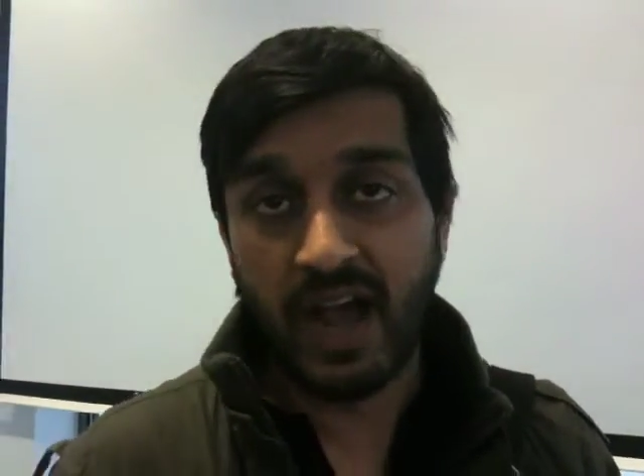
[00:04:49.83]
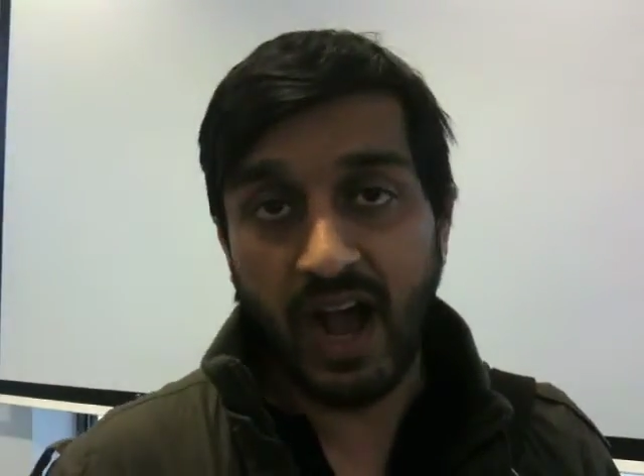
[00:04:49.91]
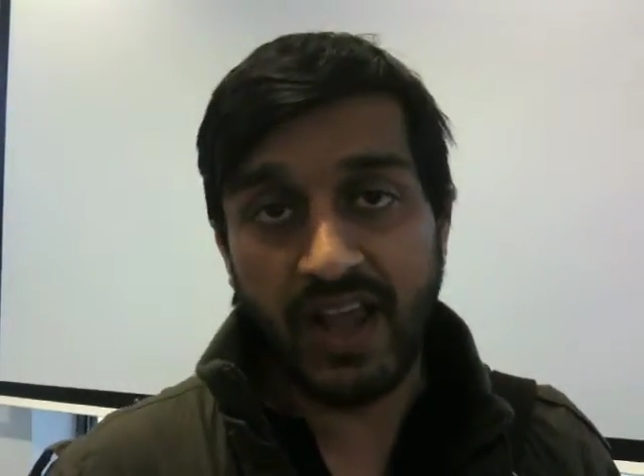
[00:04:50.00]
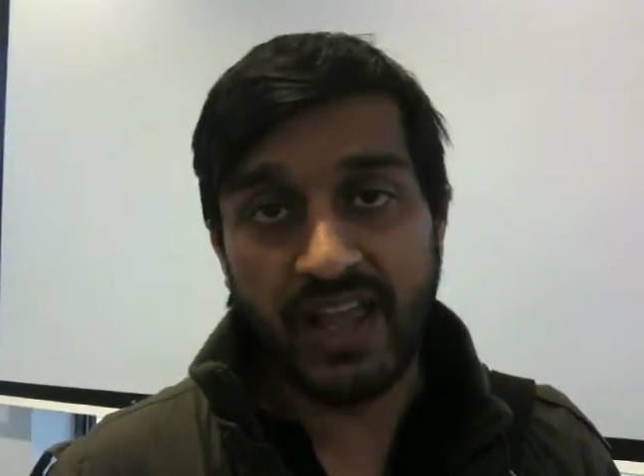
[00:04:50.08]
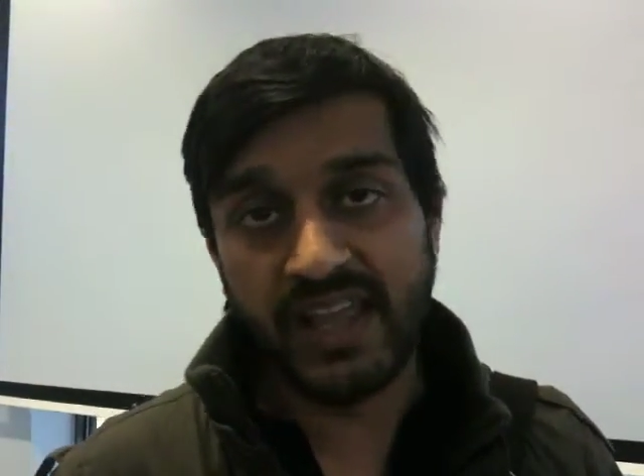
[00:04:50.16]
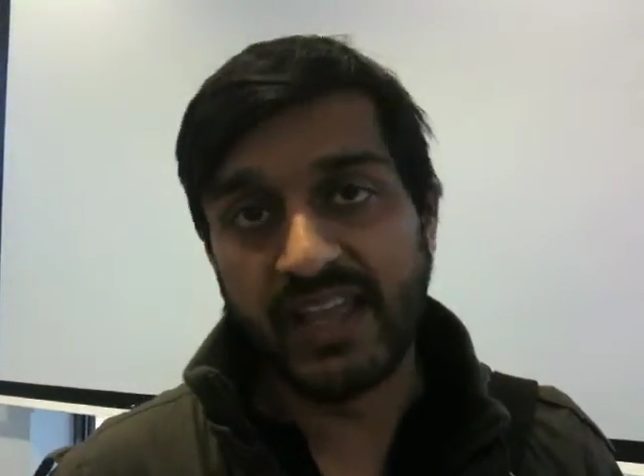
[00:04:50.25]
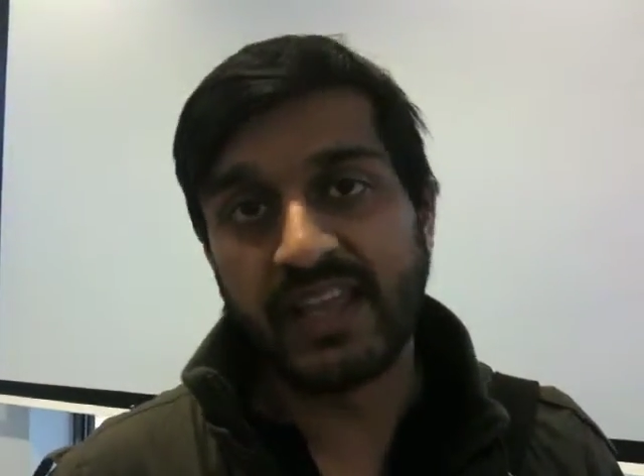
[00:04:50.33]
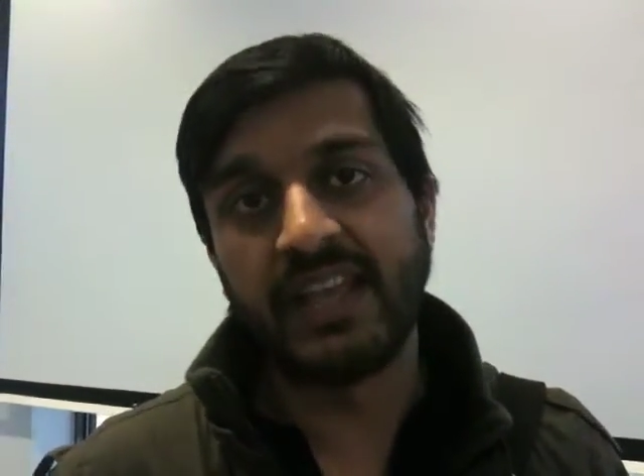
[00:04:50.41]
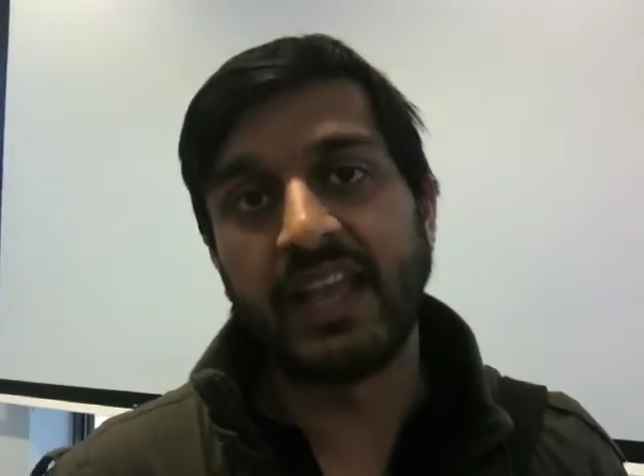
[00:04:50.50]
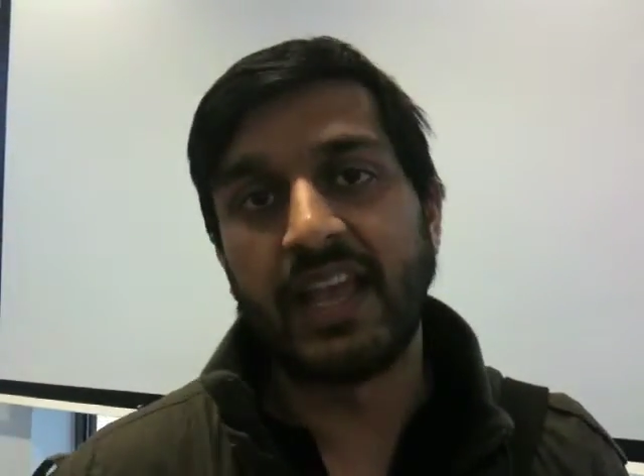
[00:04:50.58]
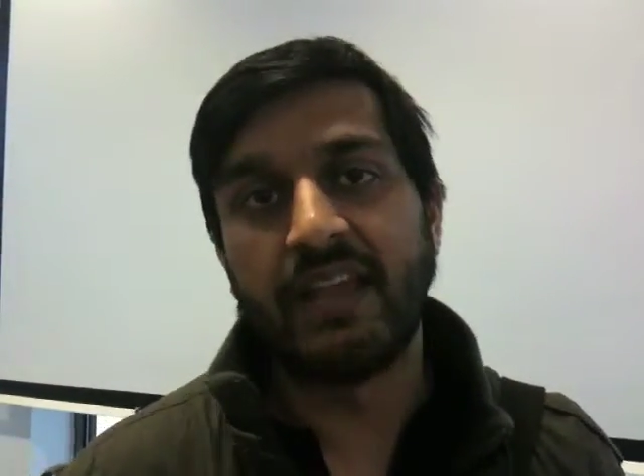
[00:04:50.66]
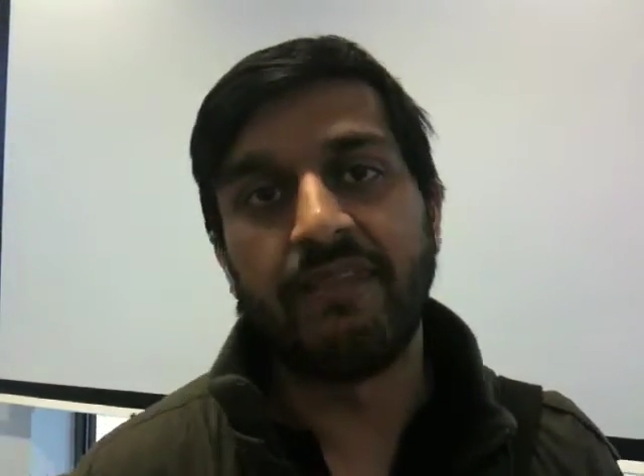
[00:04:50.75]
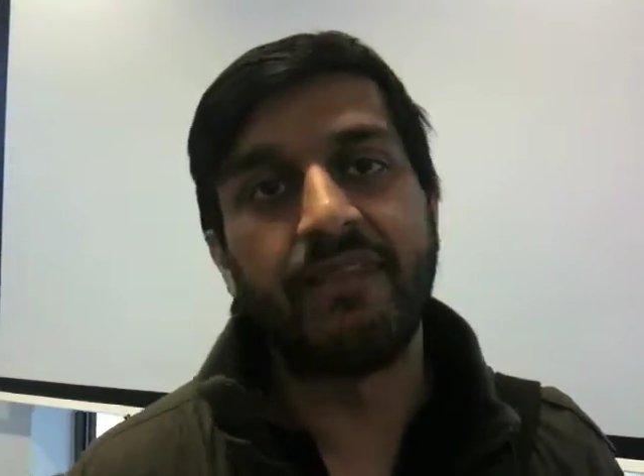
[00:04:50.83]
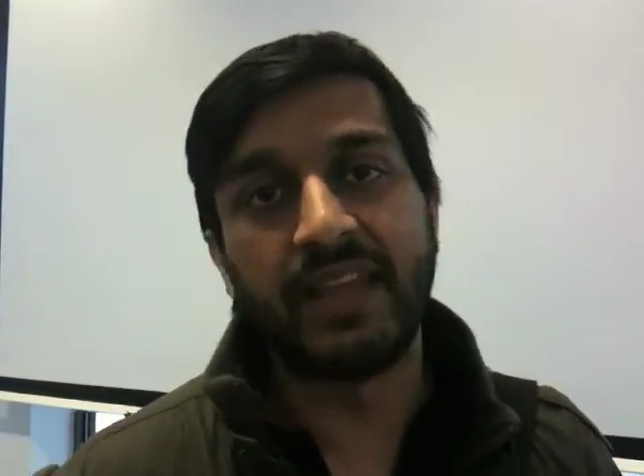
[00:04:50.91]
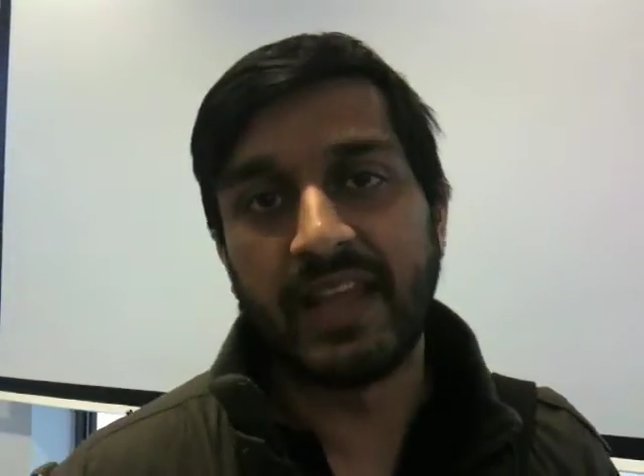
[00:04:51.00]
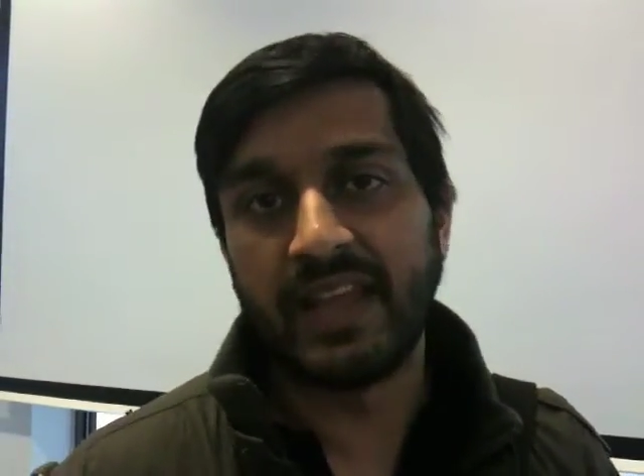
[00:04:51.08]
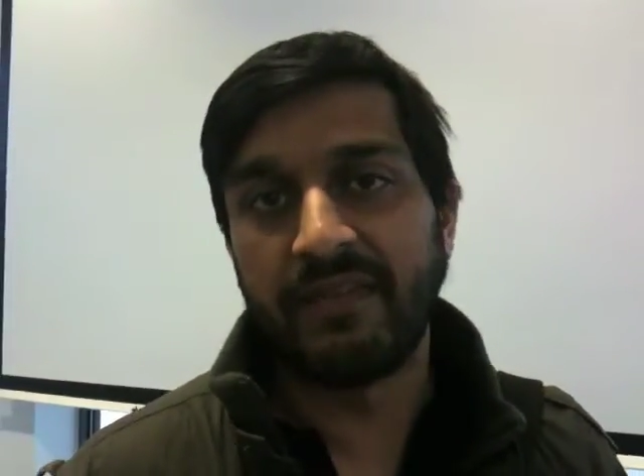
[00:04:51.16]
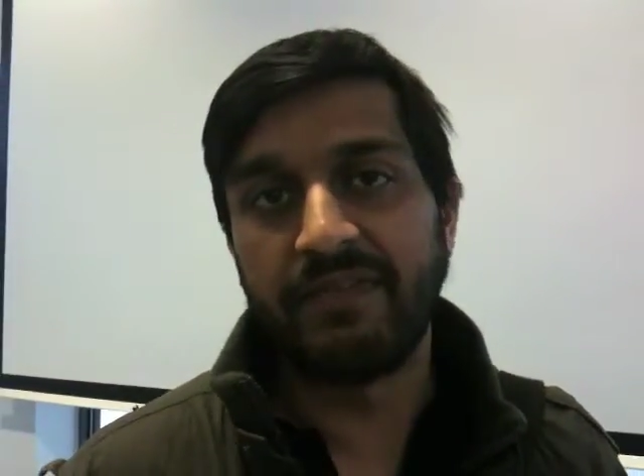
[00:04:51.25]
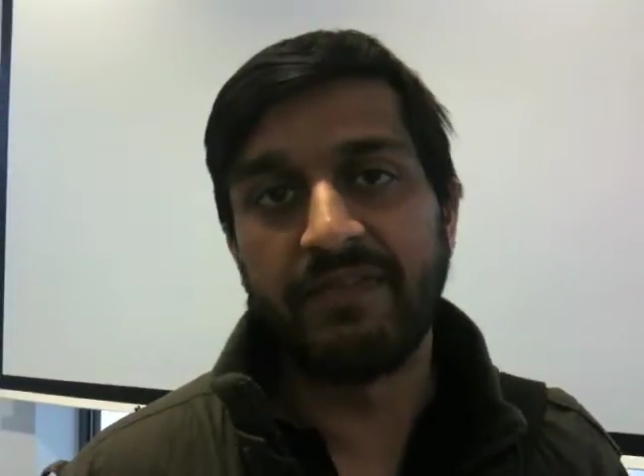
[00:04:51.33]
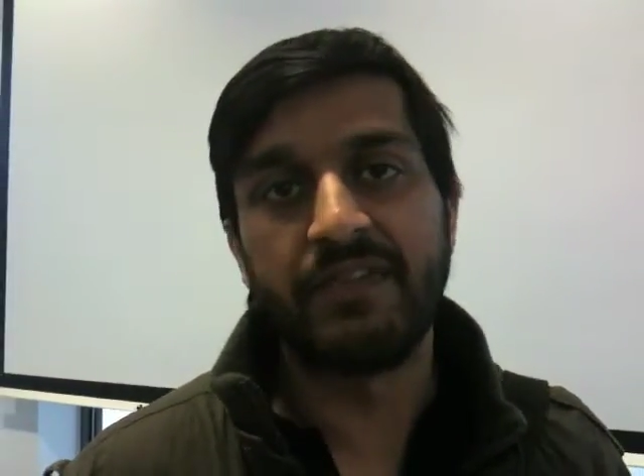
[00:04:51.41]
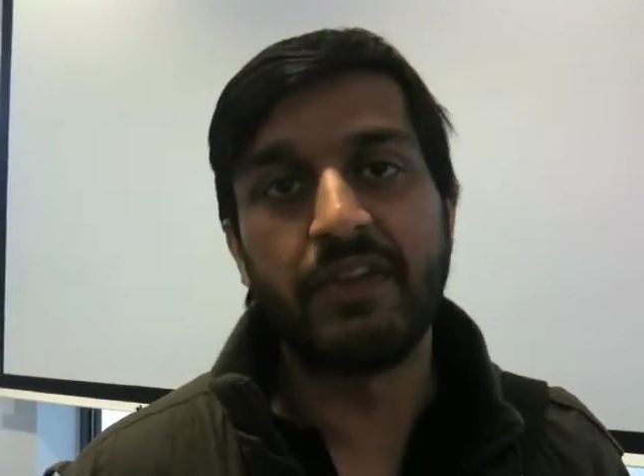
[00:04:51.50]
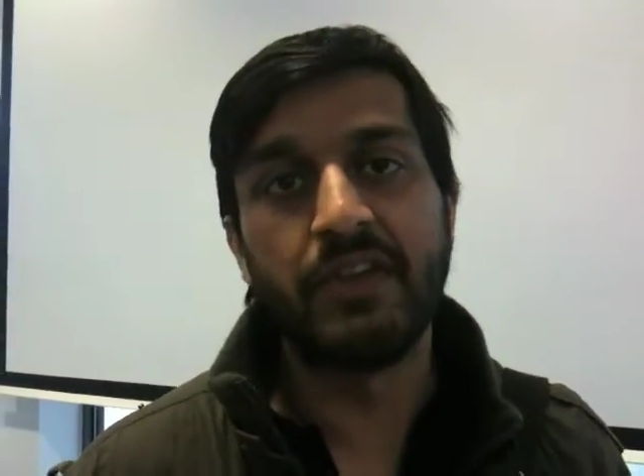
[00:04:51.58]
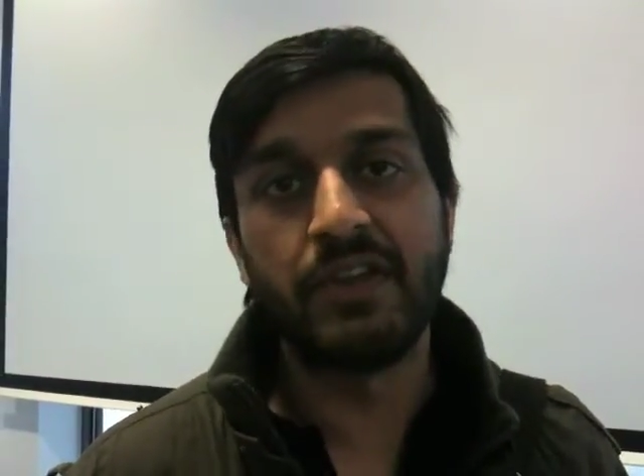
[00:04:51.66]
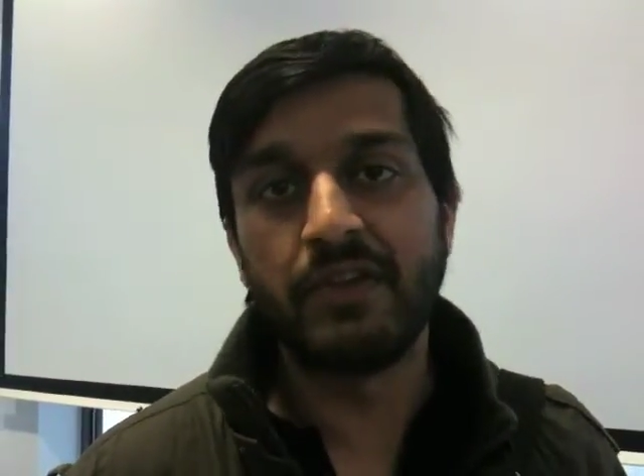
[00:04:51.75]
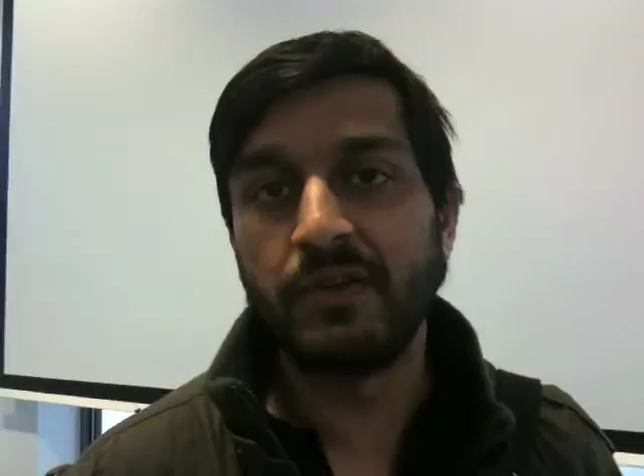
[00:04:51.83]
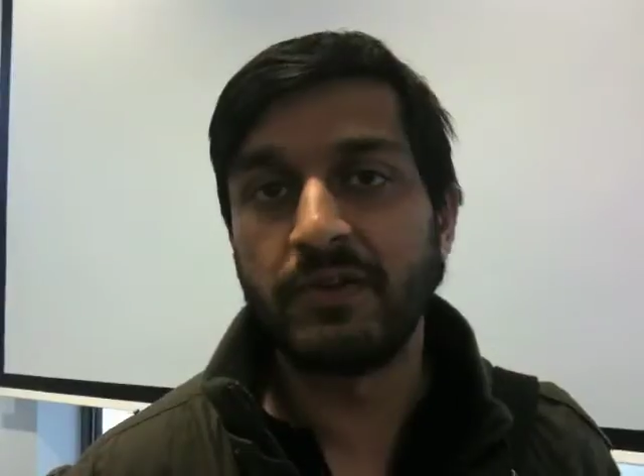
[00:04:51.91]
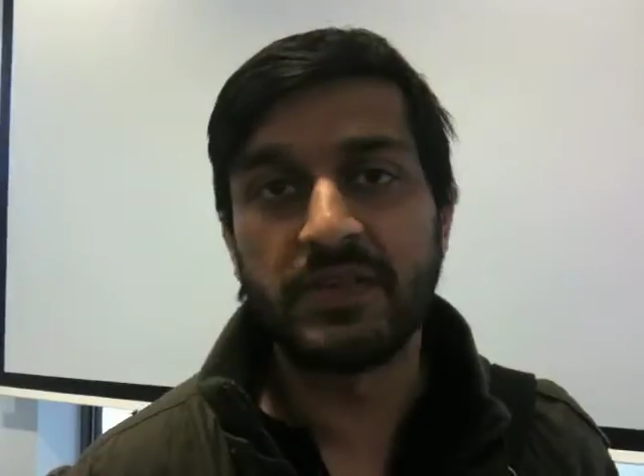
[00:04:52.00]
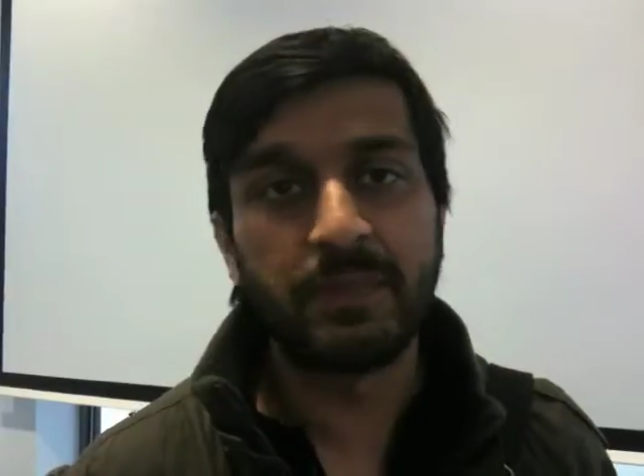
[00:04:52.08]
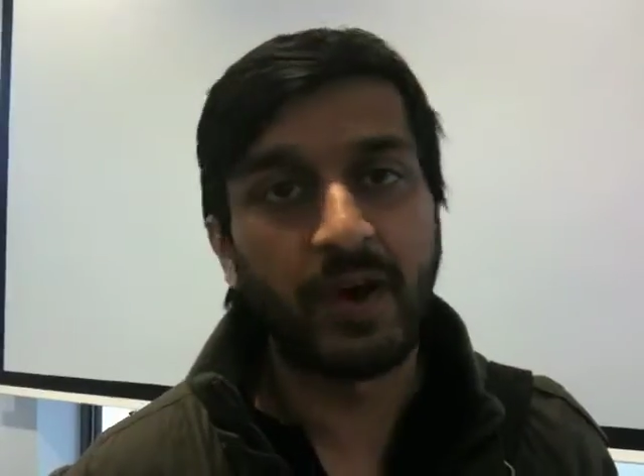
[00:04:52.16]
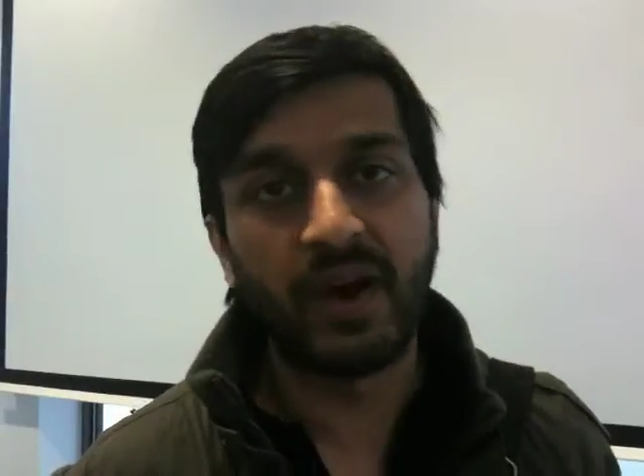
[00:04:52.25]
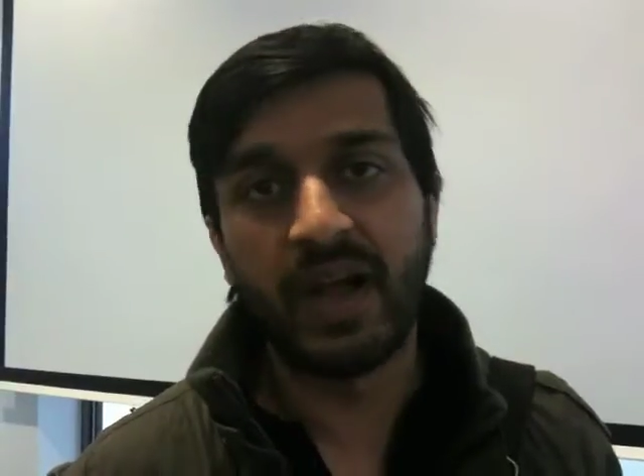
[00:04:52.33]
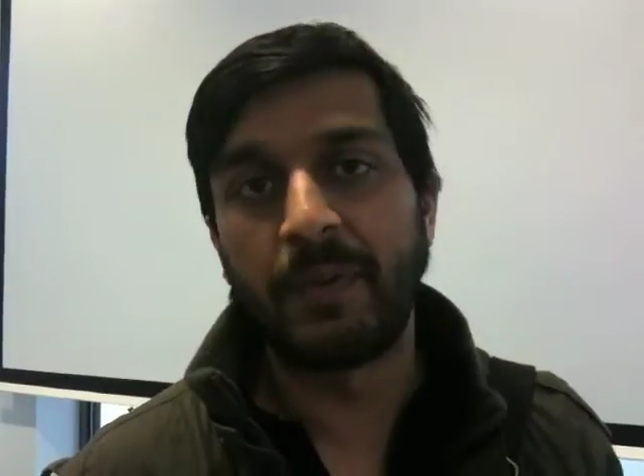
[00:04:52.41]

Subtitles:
I.e., if you spot